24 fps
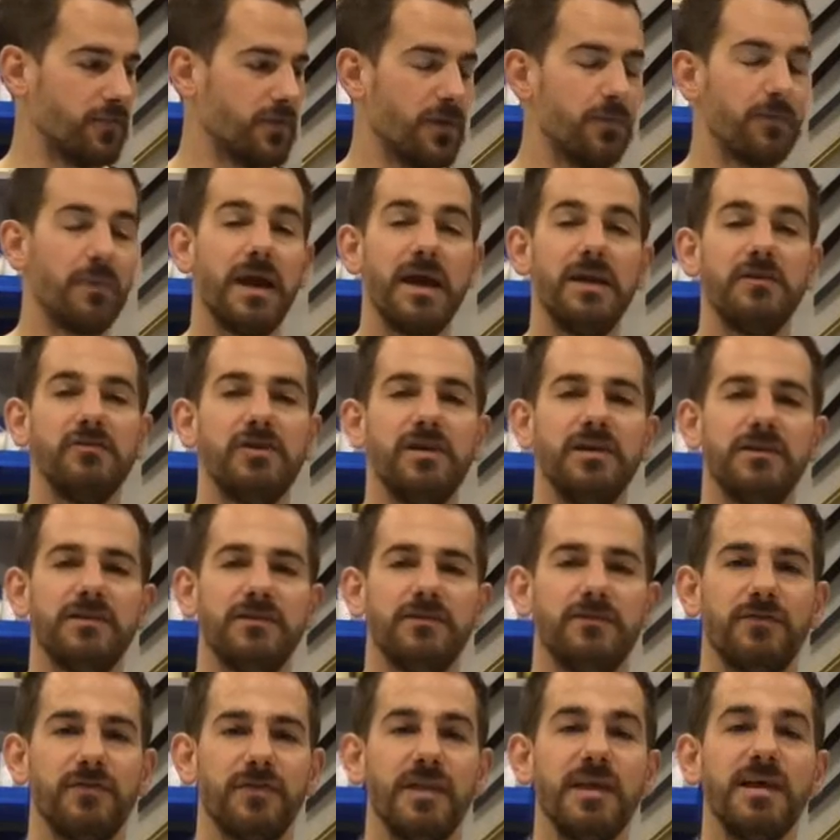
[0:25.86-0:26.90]
The main reason
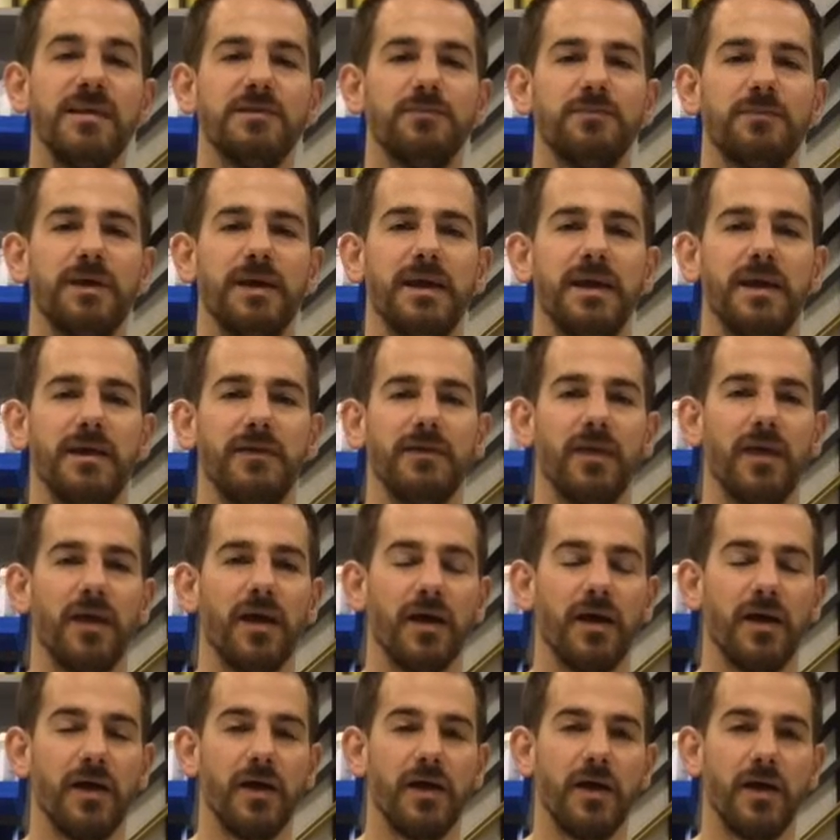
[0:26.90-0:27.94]
for this being
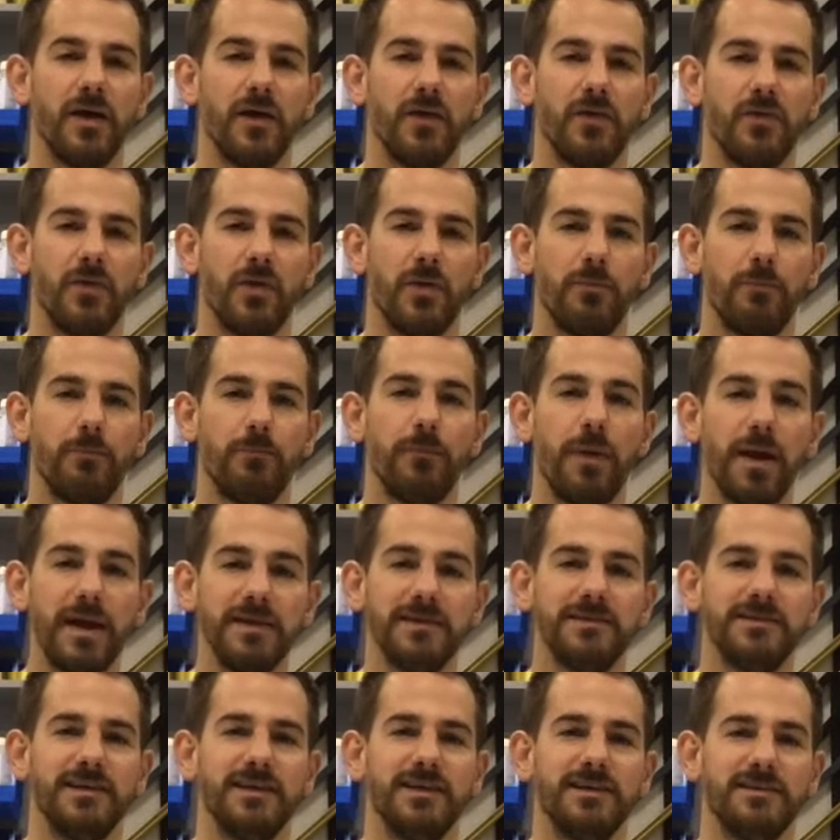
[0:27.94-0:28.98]
that the
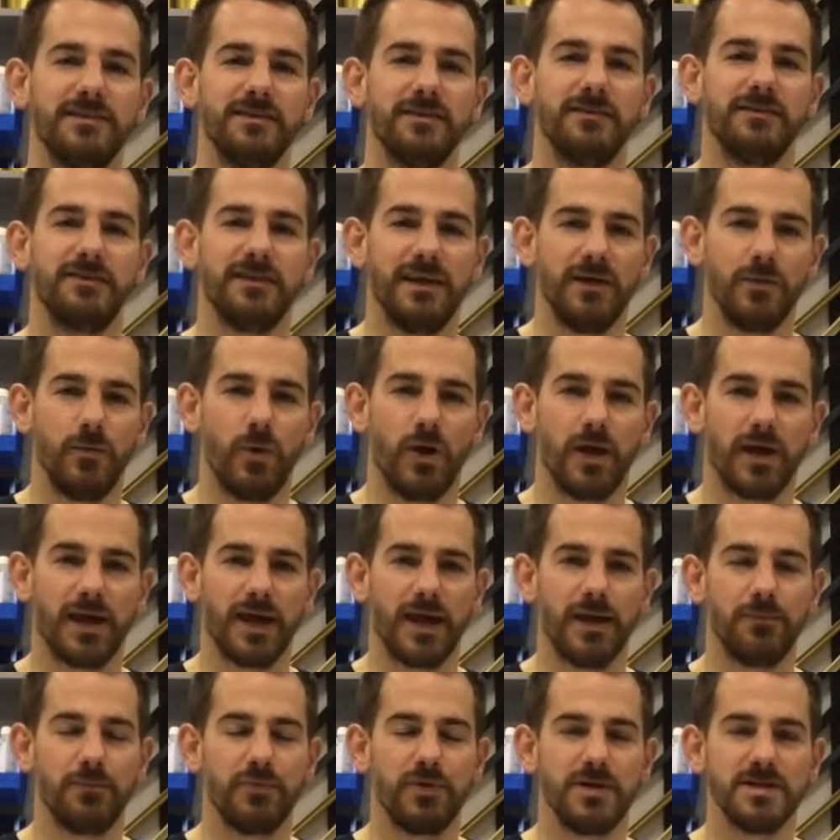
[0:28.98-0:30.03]
basis of
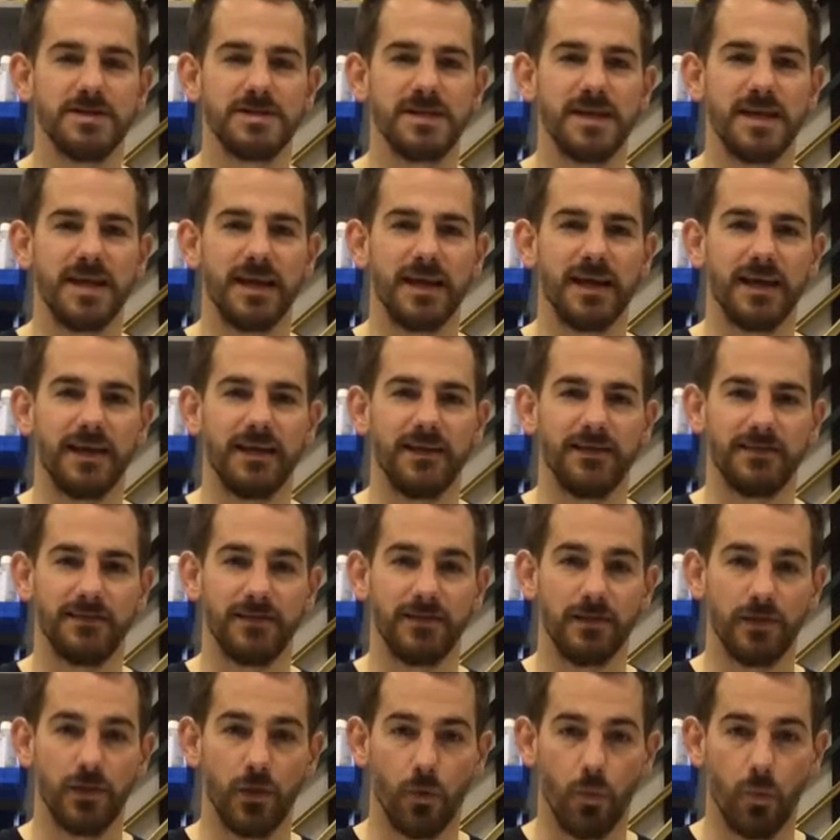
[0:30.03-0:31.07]
CMYK printing is
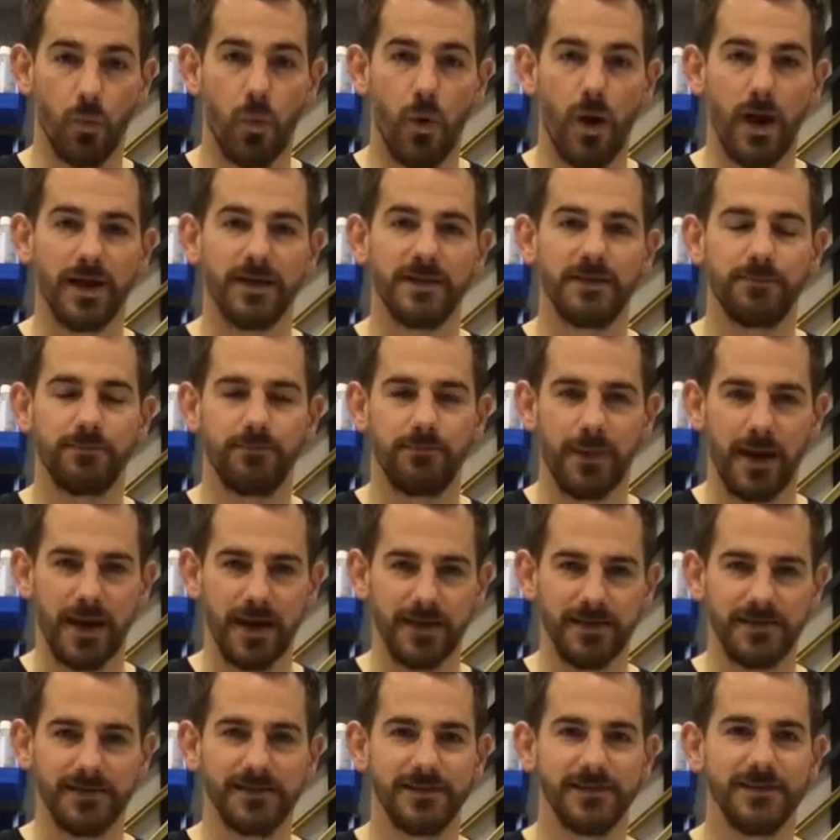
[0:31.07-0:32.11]
the white
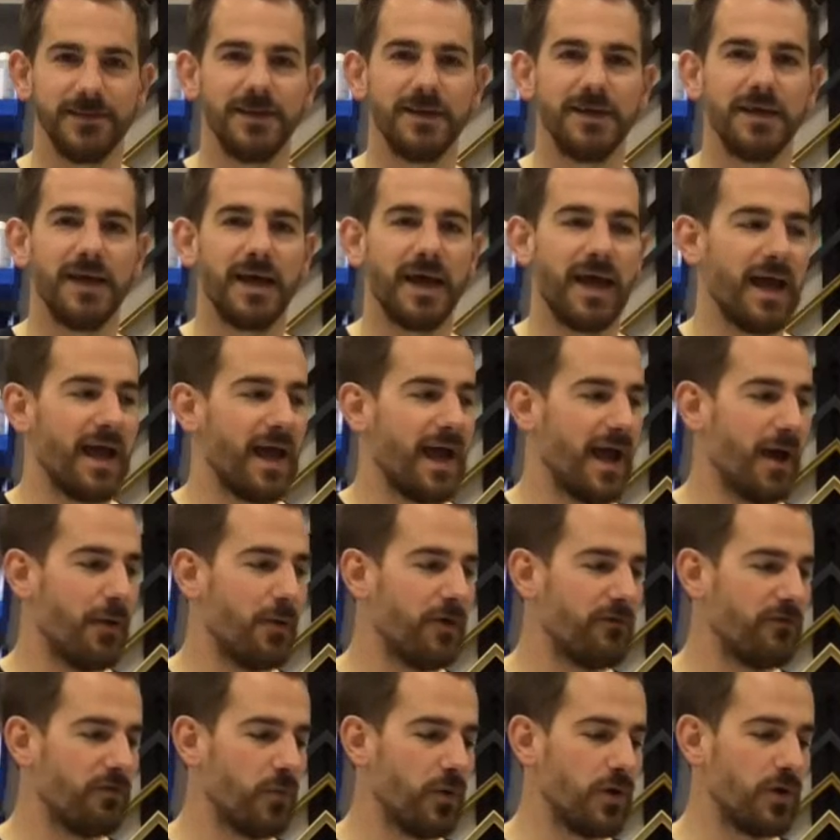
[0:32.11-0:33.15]
base.
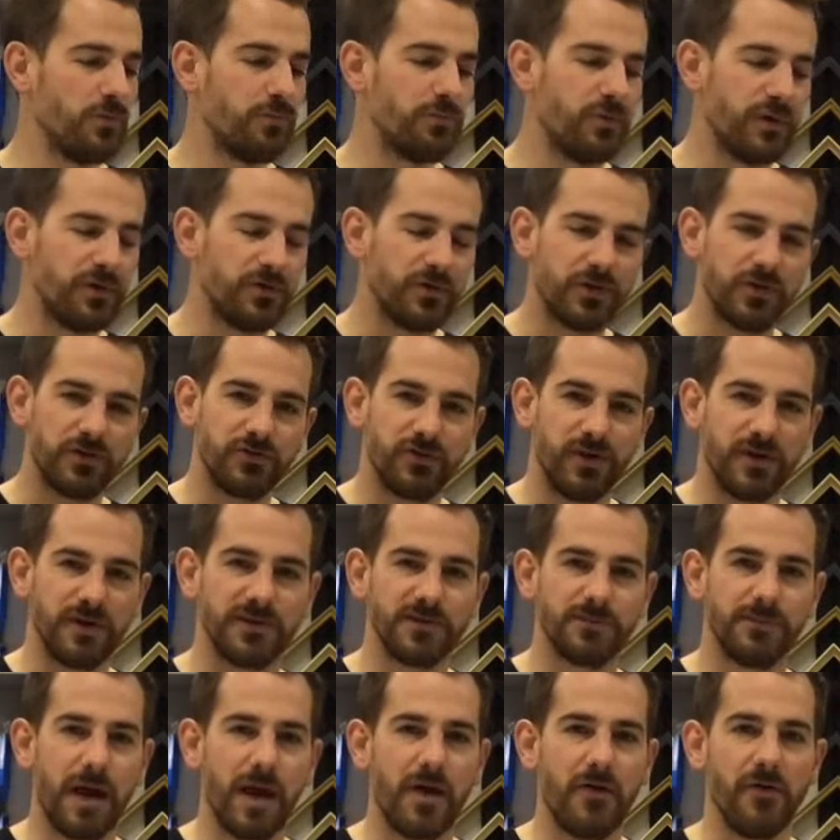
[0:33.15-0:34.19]
However, when you print on a
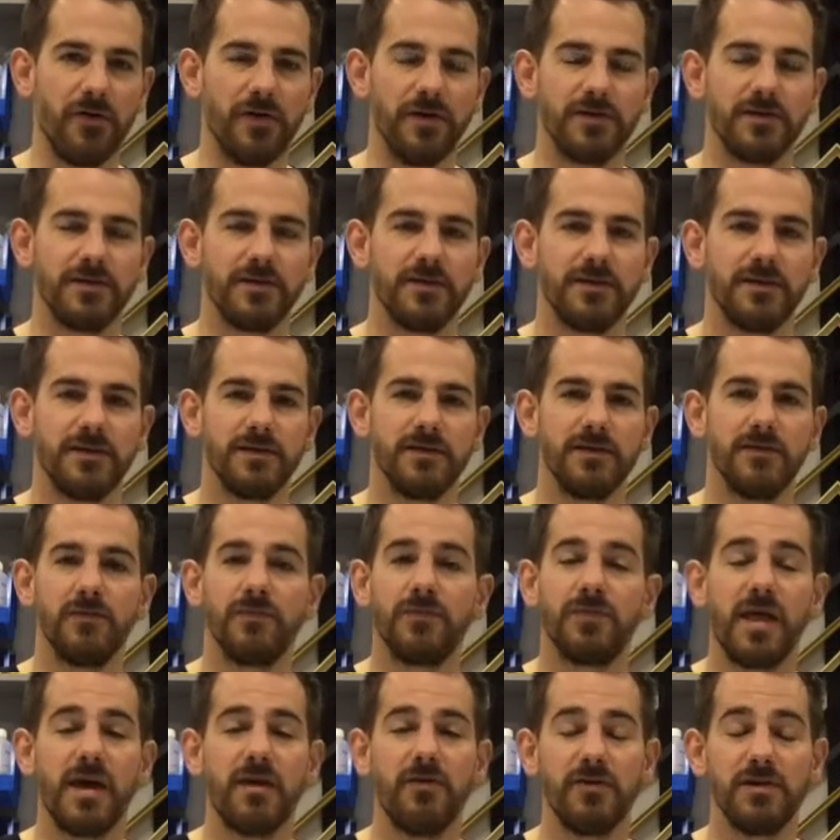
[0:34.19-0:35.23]
transparent,
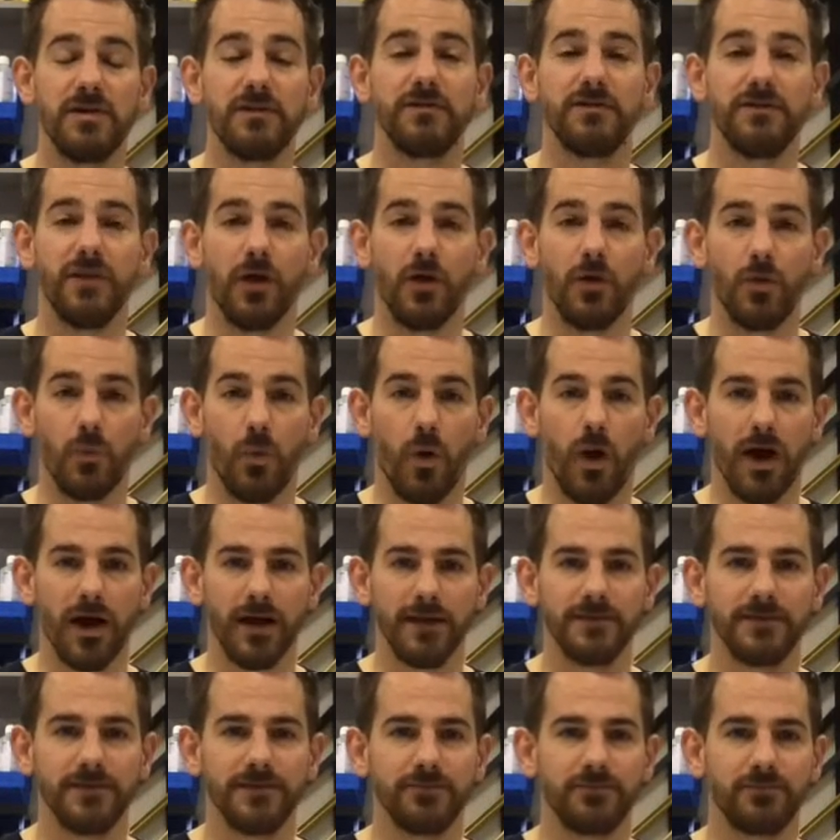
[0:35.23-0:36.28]
there is no
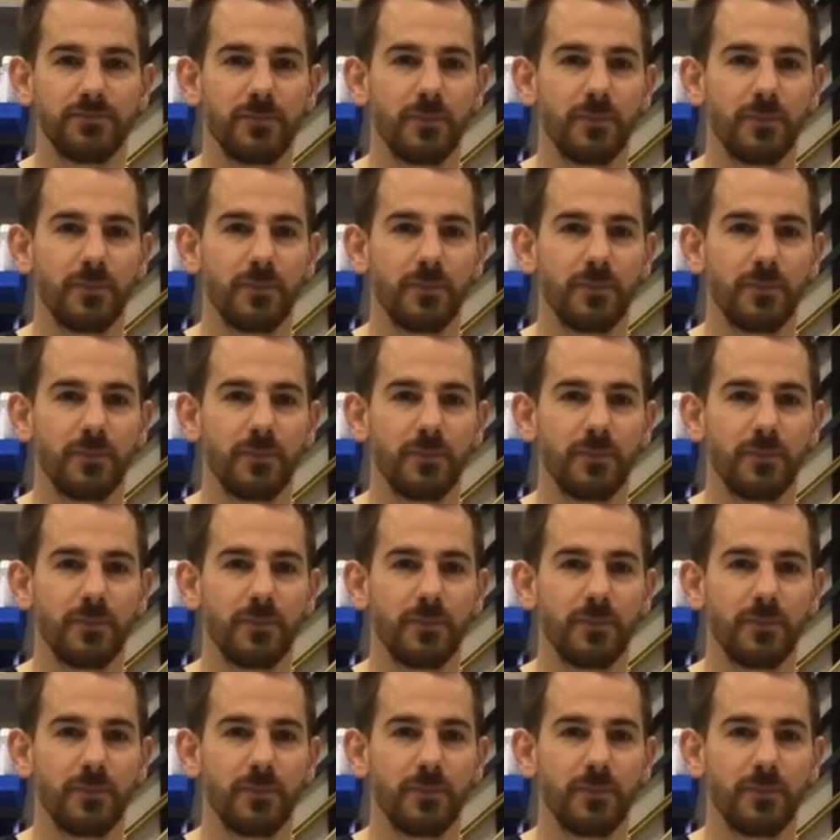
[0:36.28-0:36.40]
white.